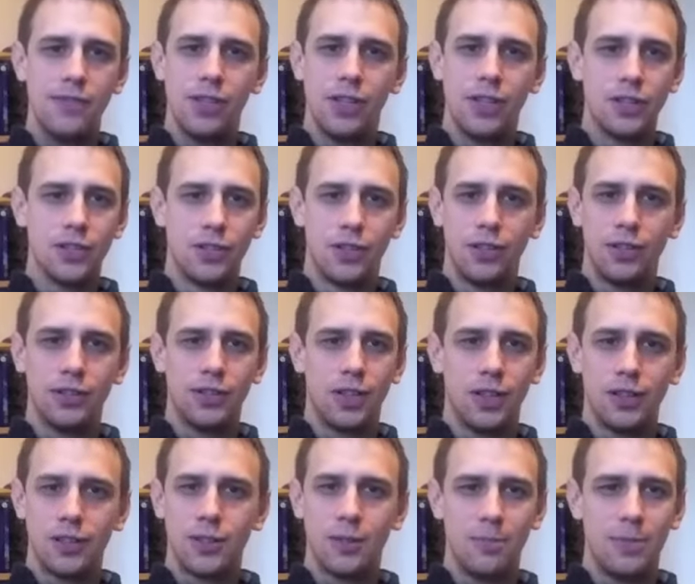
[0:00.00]
years old
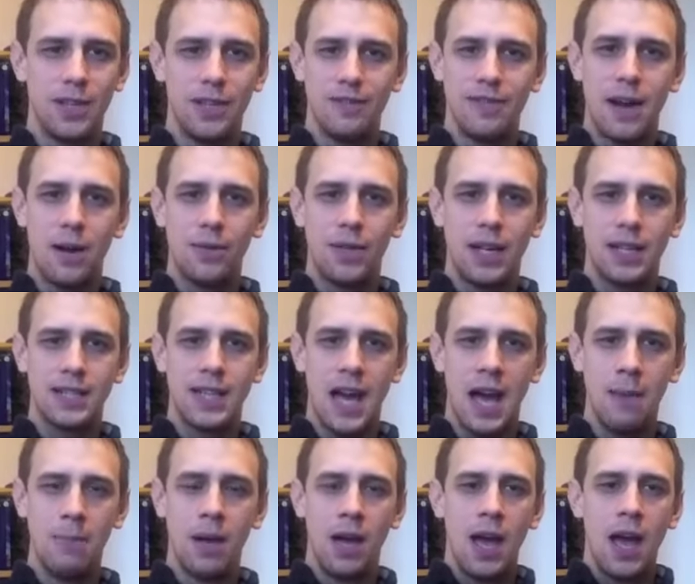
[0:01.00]
or something around that
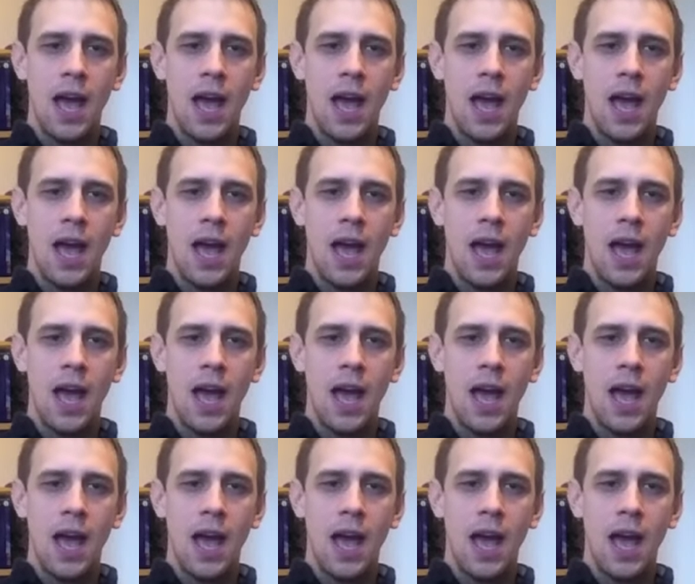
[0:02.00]
time.